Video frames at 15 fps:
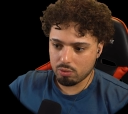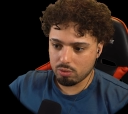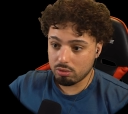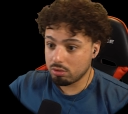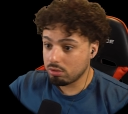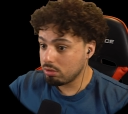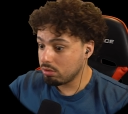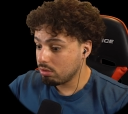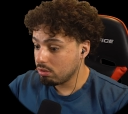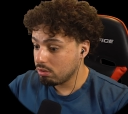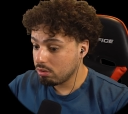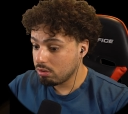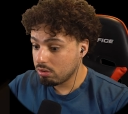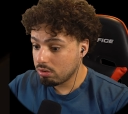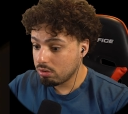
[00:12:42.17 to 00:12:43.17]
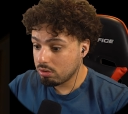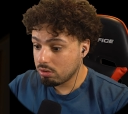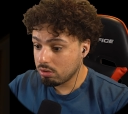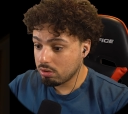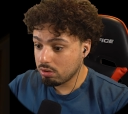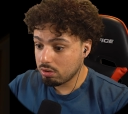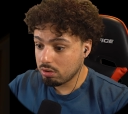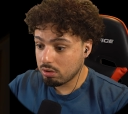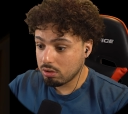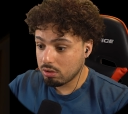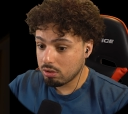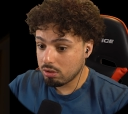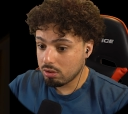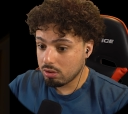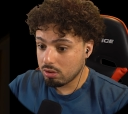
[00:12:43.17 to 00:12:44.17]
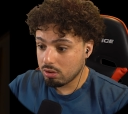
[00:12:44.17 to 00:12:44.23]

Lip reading: Nobody speaks.